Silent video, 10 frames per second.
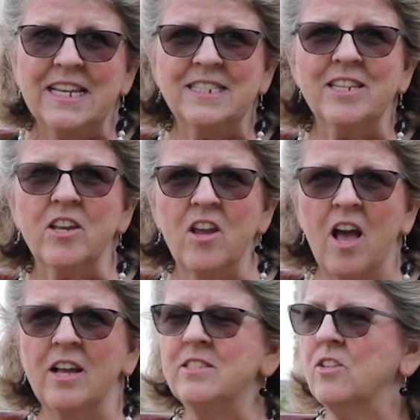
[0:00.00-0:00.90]
Is it
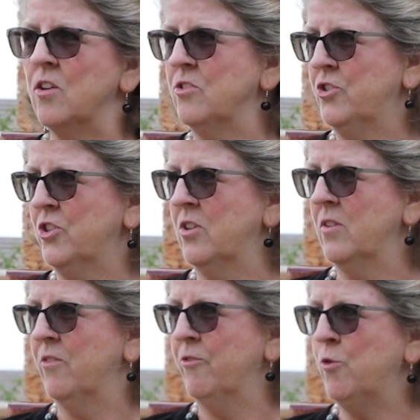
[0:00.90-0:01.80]
God's culture
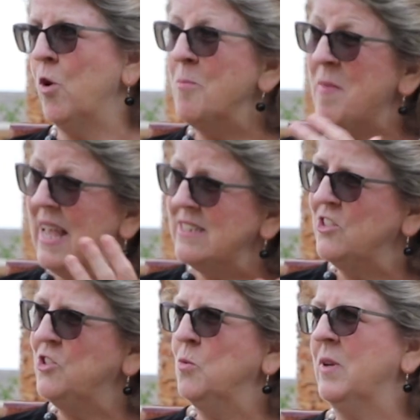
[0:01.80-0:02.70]
for a man
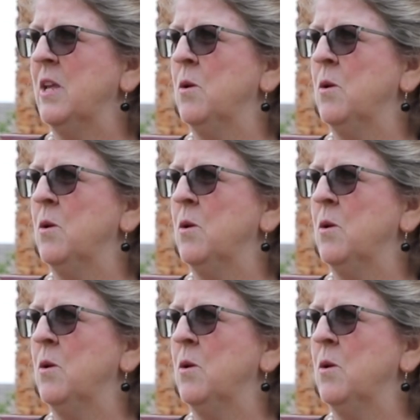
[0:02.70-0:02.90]
to do what